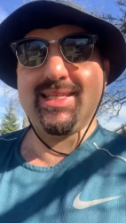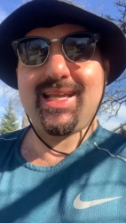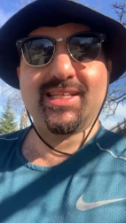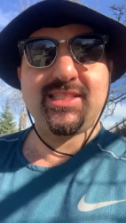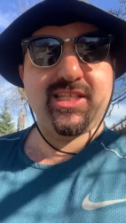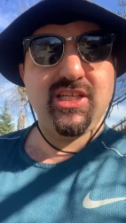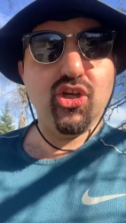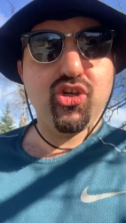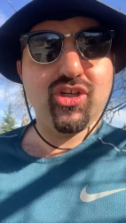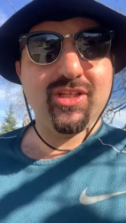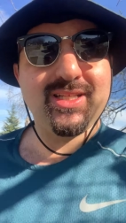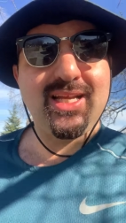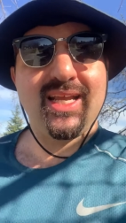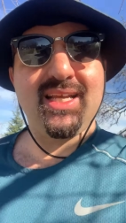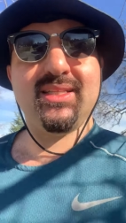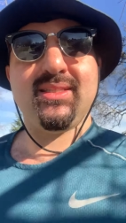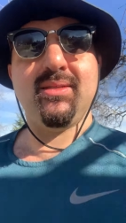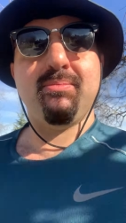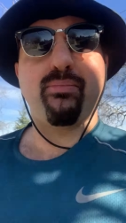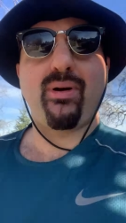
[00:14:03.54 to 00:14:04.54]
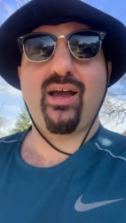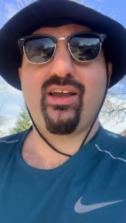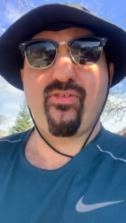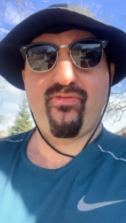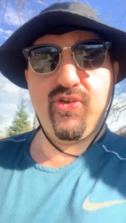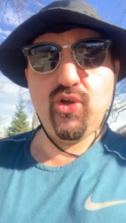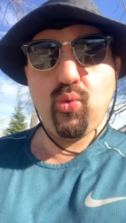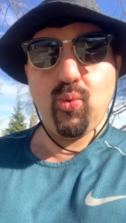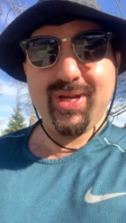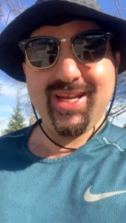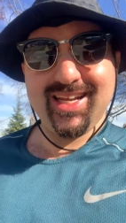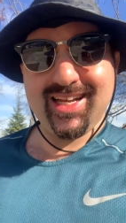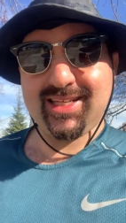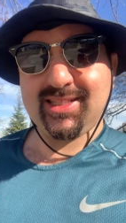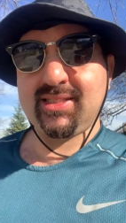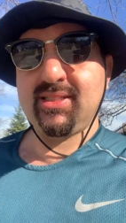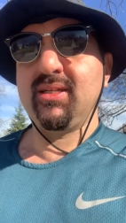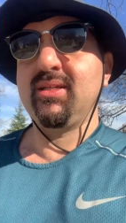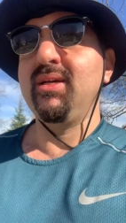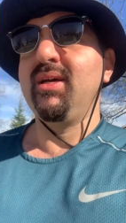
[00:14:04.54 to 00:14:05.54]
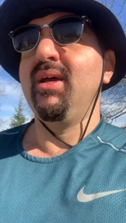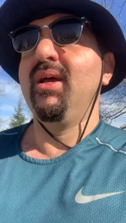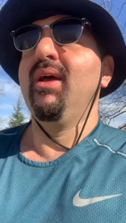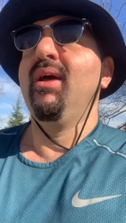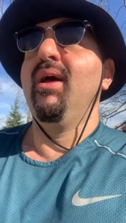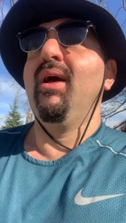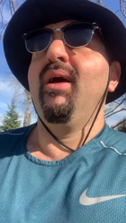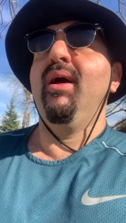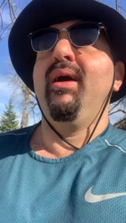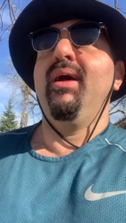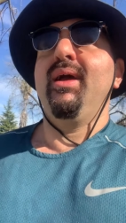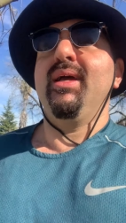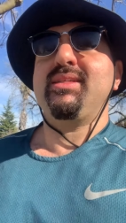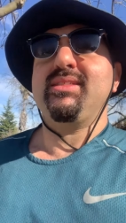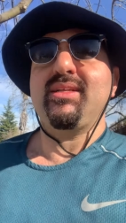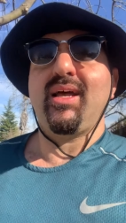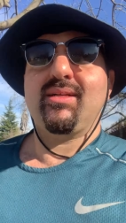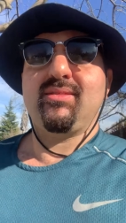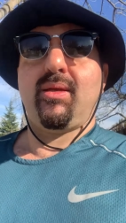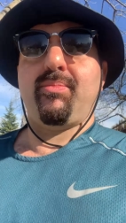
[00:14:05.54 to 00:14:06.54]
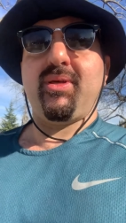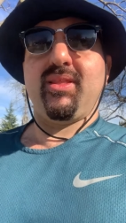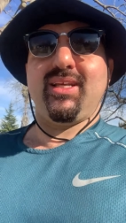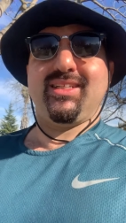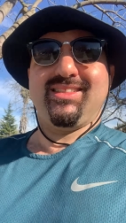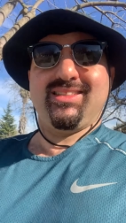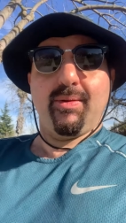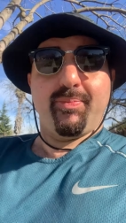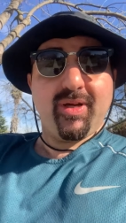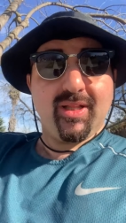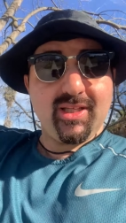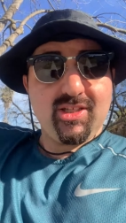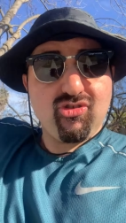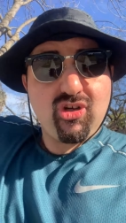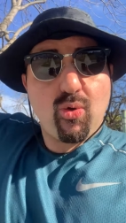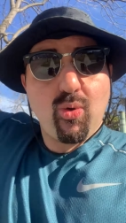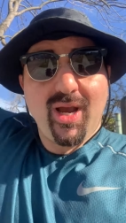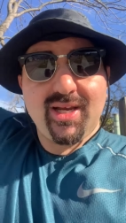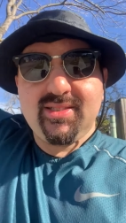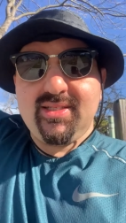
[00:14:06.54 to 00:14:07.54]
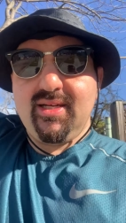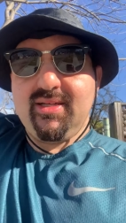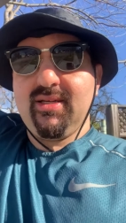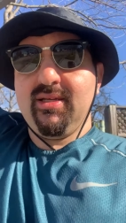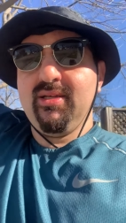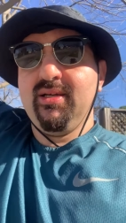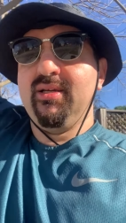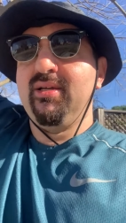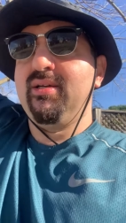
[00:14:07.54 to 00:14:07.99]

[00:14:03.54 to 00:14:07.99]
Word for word: the execution date by a few weeks it's not something that's typically requested.